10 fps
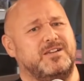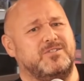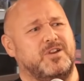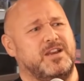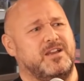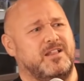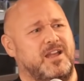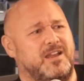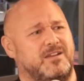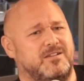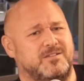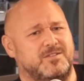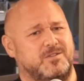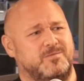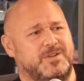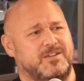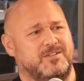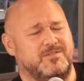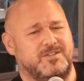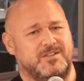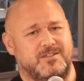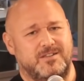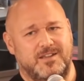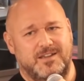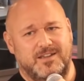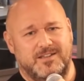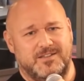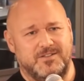training a client on Zoom now? Don't you? Right.